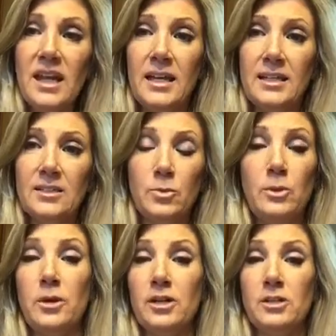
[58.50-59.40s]
and
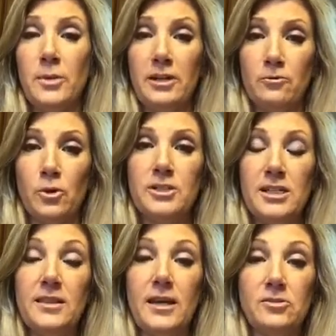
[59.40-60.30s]
we want you to pay
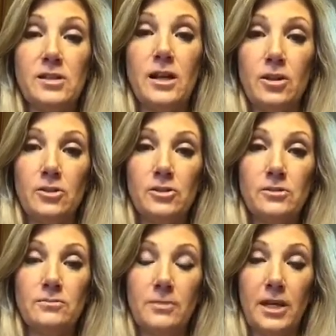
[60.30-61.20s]

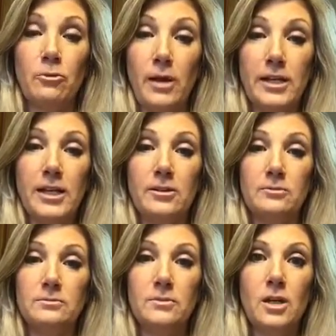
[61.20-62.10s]
$14,000, like right now.